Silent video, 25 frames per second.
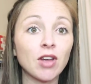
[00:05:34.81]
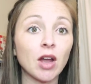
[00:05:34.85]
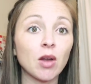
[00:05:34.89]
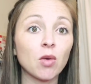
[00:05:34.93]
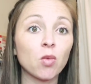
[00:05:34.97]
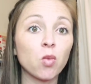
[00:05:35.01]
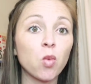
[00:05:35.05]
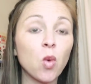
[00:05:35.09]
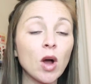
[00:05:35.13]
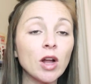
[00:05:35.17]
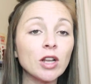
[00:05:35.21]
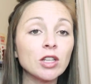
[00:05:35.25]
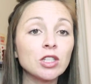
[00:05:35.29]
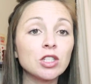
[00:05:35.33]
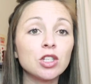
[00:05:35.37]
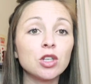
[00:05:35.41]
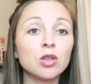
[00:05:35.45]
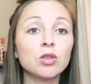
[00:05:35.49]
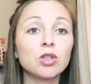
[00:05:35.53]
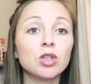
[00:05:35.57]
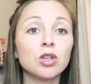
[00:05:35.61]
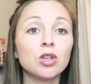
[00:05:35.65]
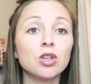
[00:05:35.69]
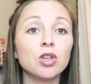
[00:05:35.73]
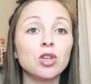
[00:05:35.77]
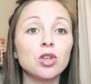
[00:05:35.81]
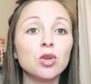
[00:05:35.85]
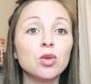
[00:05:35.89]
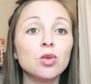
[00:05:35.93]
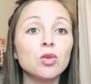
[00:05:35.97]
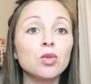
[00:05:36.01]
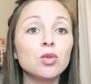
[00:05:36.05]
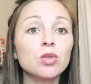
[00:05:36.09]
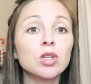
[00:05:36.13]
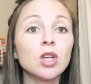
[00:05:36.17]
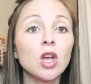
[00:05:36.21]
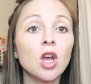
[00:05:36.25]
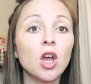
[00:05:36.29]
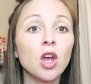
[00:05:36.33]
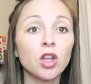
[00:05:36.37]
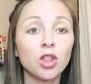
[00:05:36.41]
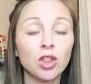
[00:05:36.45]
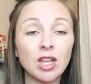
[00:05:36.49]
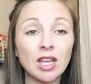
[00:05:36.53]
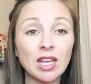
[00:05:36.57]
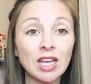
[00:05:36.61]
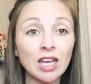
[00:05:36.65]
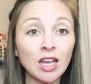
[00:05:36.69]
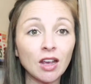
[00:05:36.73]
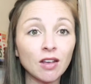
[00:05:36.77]
God wants you to use
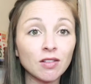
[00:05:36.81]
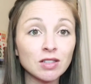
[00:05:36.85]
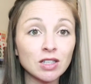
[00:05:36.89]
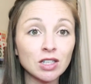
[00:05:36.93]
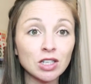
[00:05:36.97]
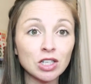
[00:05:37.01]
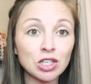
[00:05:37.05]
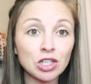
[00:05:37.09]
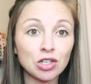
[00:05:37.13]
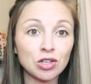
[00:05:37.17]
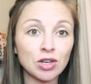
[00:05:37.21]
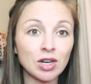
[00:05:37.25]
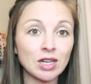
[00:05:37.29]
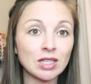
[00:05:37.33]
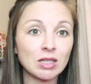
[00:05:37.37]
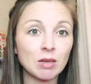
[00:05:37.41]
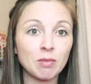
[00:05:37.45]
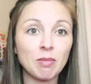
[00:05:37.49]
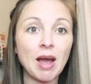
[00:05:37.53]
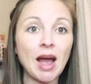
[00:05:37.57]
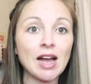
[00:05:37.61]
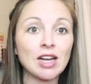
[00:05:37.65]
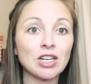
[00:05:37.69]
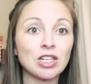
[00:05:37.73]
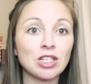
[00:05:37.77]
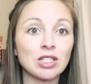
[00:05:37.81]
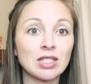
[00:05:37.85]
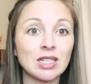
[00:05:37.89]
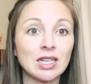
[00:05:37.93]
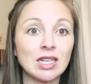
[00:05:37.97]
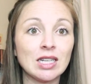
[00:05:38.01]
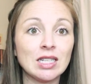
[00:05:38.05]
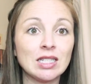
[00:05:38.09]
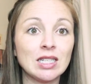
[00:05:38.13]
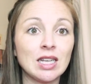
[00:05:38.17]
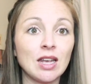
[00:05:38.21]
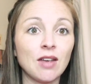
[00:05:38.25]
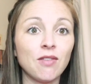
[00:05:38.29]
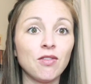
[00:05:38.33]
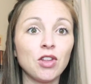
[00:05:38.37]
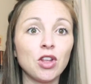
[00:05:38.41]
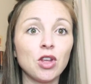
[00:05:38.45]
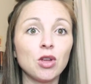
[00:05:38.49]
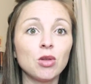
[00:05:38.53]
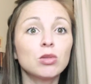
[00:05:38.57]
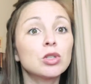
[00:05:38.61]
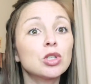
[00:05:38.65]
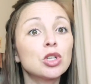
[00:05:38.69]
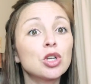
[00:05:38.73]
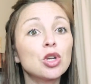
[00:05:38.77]
the gifts and strengths and passions that He's given
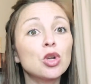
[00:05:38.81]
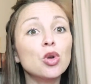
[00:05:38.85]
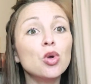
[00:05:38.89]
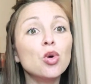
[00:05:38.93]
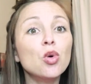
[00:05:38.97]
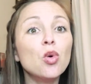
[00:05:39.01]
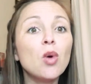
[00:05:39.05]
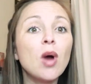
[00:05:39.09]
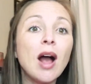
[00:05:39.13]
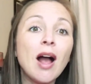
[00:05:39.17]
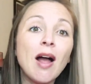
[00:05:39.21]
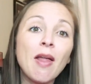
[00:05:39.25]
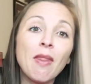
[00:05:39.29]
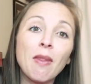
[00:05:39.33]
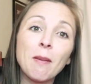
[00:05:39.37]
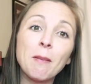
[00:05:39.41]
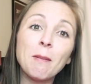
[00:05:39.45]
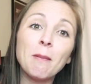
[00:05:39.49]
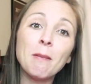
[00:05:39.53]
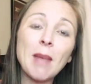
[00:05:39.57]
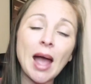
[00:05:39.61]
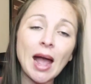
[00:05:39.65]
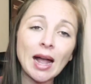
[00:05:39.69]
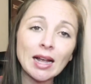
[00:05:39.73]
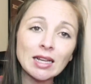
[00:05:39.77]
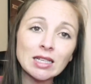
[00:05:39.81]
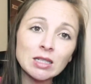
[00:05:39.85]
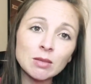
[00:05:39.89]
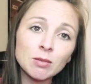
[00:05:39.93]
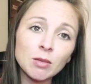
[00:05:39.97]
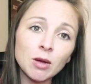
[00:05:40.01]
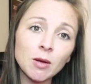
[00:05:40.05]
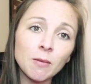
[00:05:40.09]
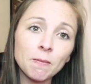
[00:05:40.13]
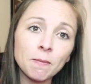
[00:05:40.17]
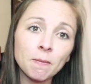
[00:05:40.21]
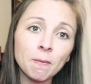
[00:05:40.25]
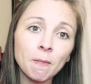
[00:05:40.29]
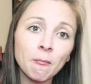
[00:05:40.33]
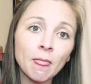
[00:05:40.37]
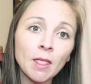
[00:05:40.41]
you to the maximum.